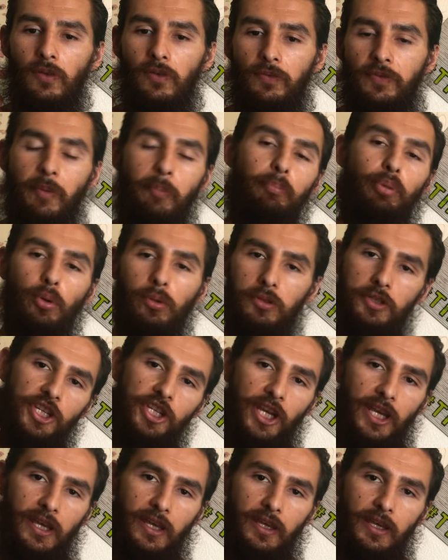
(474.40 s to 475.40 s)
the
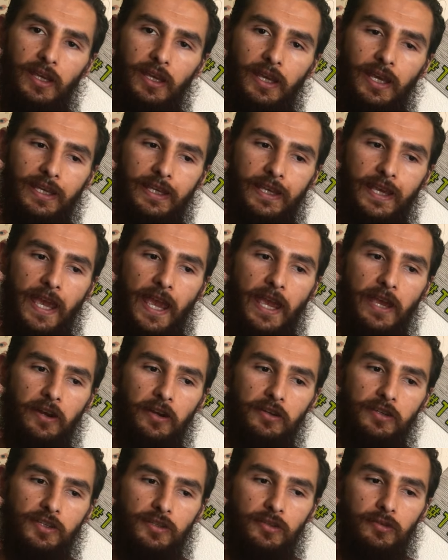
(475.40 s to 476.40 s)
bullshit. It
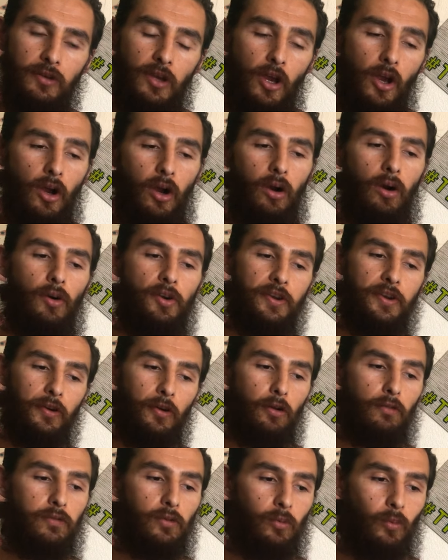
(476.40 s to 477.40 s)
caters to, oh, you're
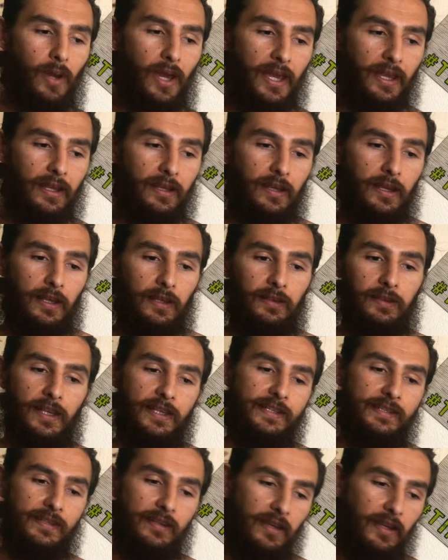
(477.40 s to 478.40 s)
overweight,
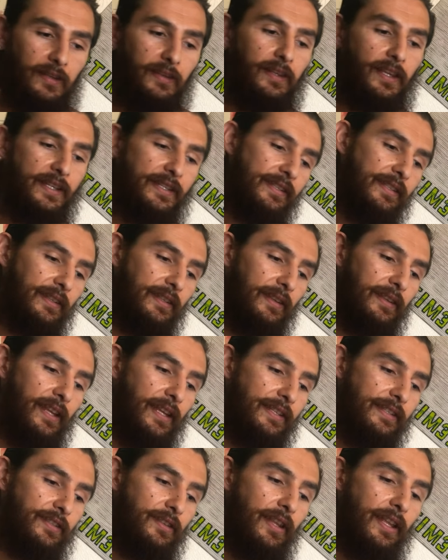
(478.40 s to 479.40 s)
let's
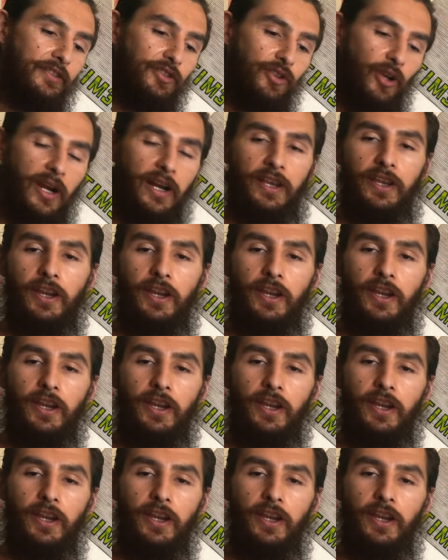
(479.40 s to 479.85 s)
try to